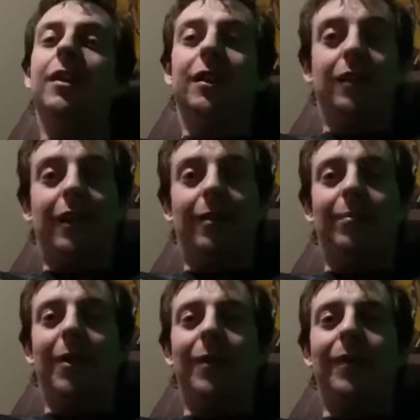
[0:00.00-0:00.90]
Yeah,
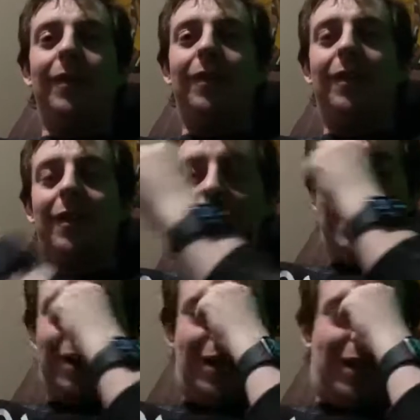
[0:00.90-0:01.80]
but
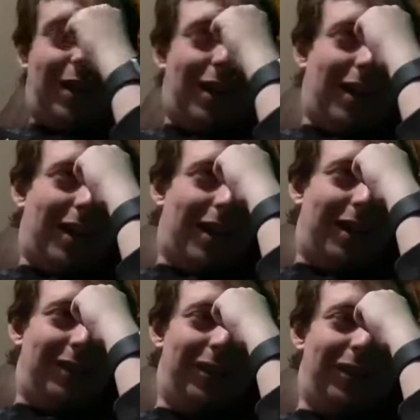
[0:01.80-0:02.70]

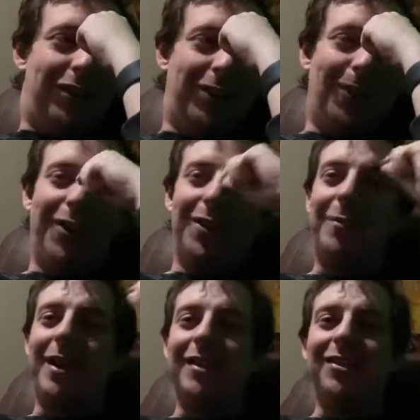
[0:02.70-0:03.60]
you're all the
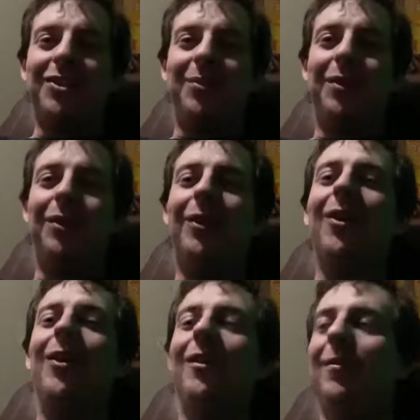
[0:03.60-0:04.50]
best. You really
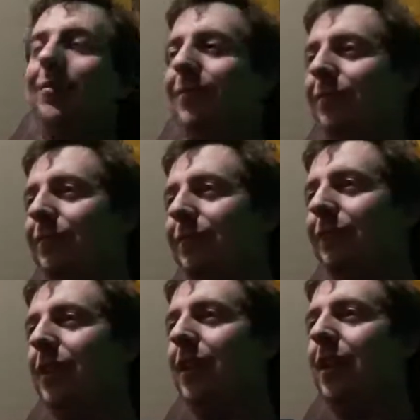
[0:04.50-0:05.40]
are.
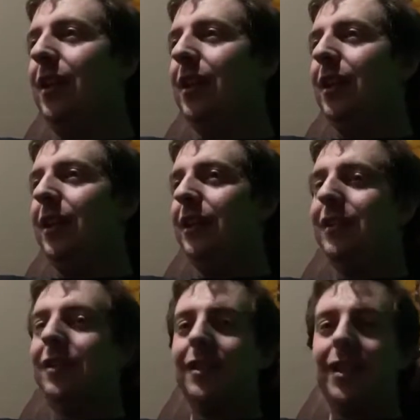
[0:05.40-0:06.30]

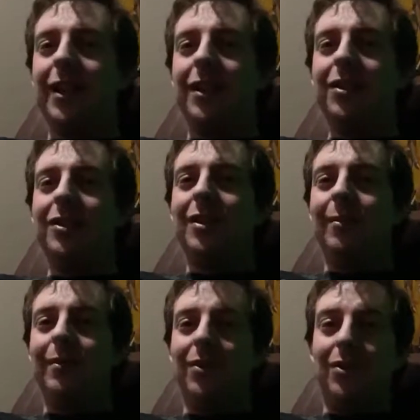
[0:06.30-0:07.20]
Because actually, some
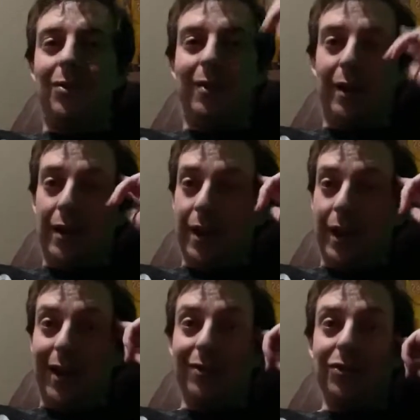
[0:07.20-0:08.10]
of you,
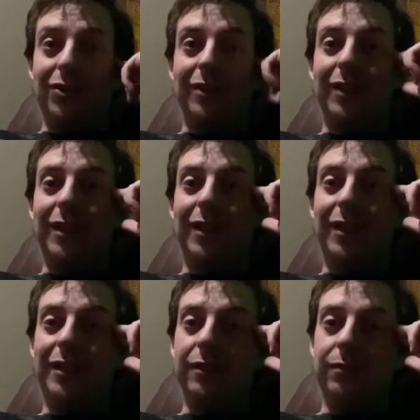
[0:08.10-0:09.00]
after
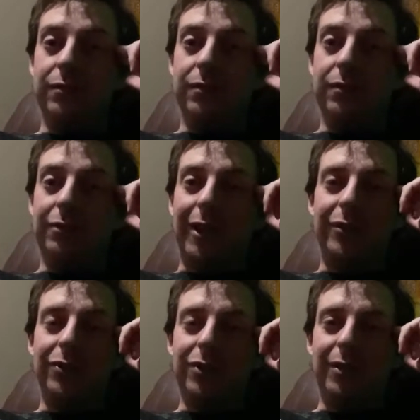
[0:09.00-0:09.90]
the
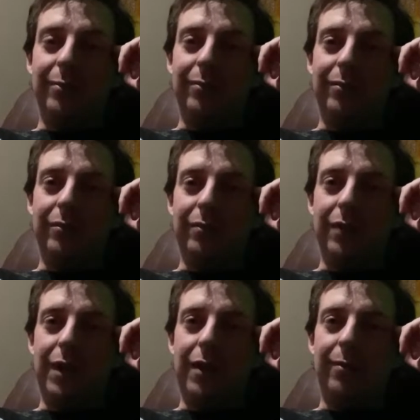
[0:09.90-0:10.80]
live stream,
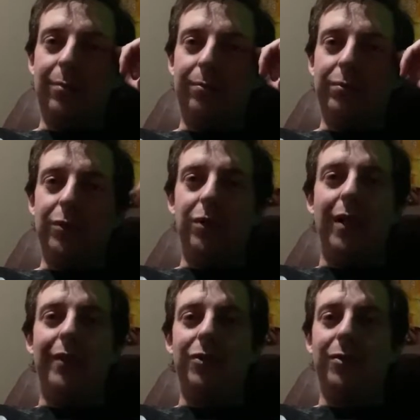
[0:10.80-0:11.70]
the 2
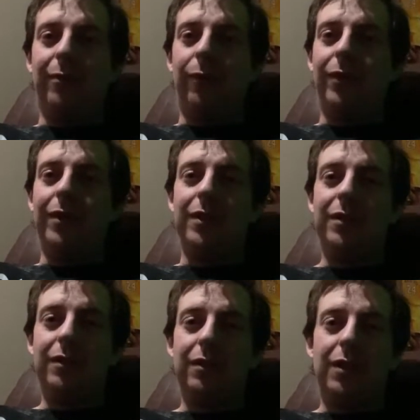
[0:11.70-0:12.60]
live streams before
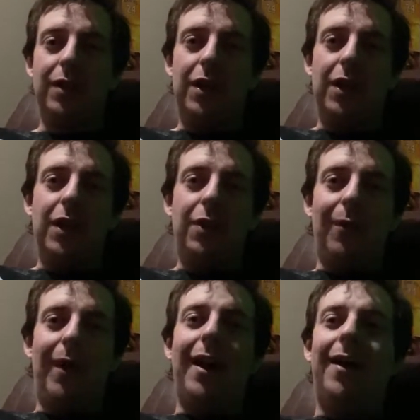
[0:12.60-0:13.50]
this,
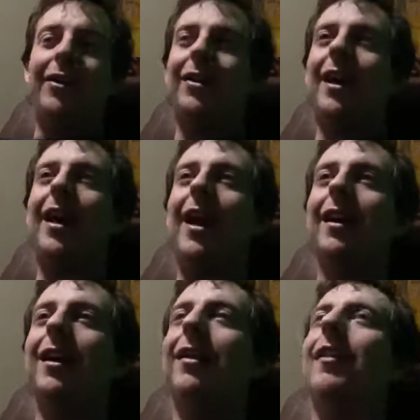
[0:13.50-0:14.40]
right after that, I got